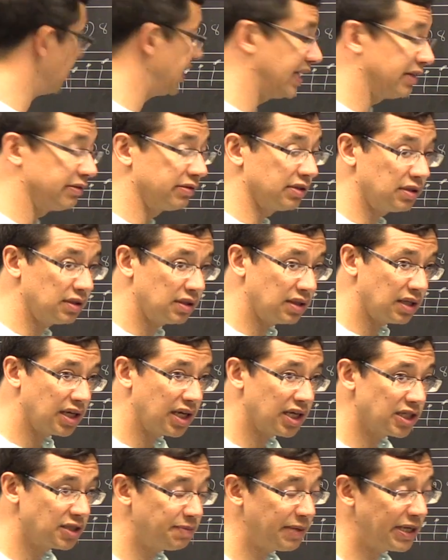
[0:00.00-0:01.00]
general,
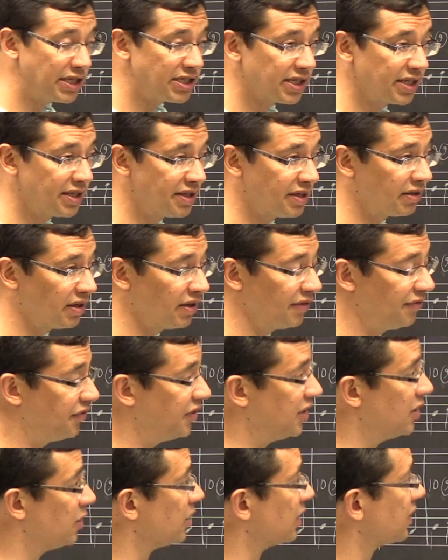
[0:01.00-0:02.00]
especially there are
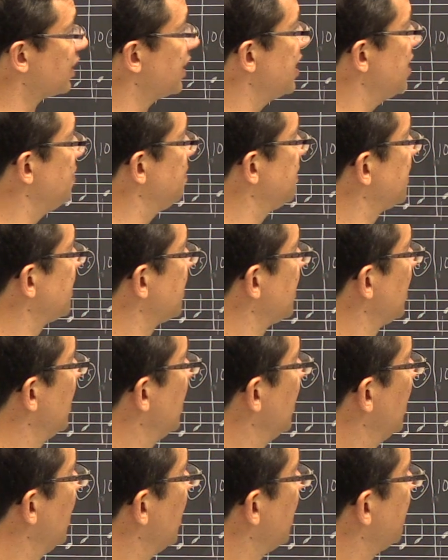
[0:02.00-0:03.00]
fewer leaps
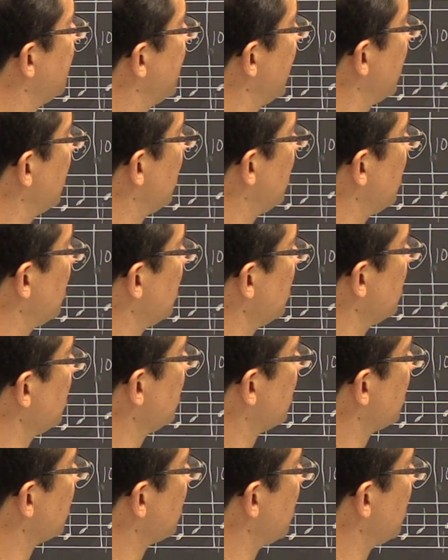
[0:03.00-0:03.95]
that are